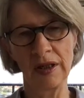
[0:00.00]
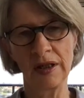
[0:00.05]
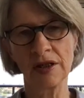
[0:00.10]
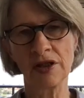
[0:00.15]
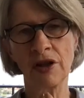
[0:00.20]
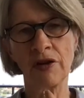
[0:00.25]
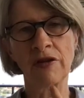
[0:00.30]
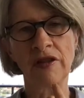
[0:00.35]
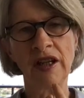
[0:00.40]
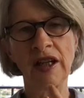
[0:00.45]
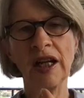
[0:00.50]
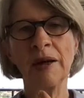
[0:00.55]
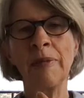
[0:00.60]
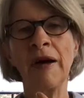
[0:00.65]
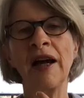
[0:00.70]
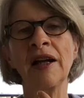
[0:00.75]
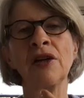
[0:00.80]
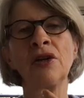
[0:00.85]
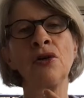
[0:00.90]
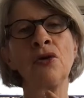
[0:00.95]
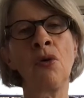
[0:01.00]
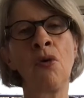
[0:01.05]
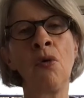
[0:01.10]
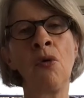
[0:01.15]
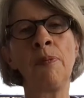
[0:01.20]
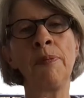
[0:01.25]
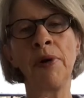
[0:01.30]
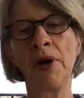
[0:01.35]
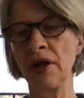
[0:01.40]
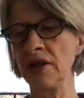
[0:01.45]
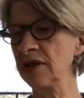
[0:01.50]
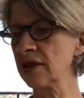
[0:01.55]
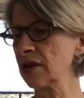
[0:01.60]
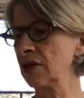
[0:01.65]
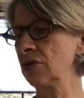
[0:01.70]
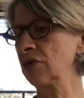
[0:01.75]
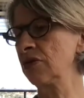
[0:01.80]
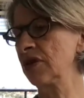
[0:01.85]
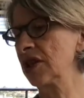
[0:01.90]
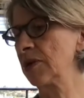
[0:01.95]
So think about your
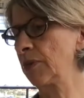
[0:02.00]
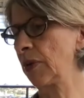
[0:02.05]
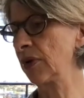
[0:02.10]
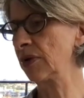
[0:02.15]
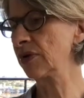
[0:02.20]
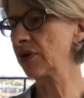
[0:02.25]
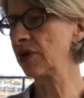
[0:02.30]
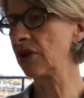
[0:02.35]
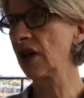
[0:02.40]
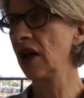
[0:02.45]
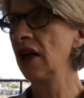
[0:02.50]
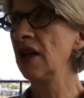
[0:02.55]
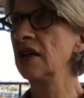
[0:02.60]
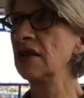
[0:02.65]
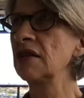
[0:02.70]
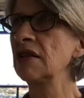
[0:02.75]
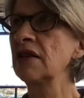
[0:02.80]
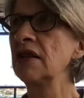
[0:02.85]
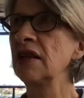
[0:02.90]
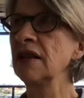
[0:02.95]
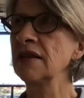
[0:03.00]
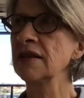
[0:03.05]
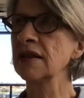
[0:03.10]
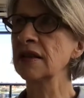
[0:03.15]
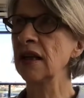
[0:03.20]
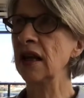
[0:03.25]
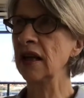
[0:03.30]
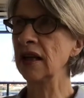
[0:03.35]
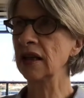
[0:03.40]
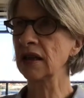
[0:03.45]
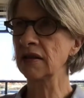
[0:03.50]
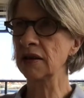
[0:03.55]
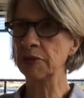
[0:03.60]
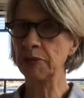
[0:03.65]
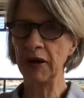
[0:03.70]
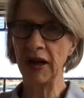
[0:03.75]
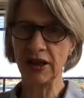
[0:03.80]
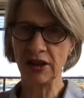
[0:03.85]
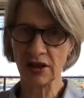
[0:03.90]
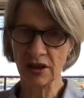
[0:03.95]
personal response to things like the
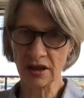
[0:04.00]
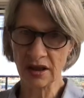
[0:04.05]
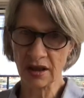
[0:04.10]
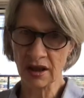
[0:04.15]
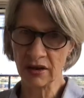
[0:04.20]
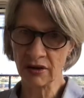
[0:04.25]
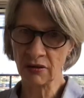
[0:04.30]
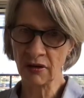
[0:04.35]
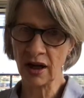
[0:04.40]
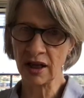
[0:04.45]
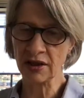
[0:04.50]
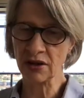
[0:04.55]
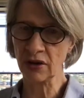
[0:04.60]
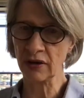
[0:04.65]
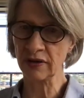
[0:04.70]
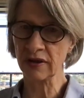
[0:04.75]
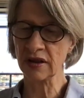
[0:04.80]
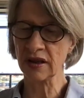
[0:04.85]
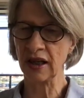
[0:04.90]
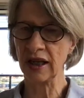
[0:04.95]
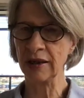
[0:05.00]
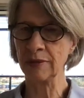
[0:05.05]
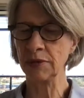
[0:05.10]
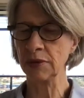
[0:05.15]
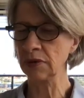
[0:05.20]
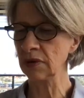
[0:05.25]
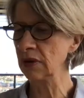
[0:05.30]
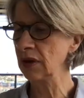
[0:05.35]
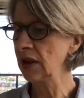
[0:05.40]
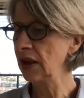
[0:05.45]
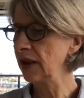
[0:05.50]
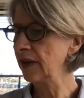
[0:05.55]
patient etherized on the table,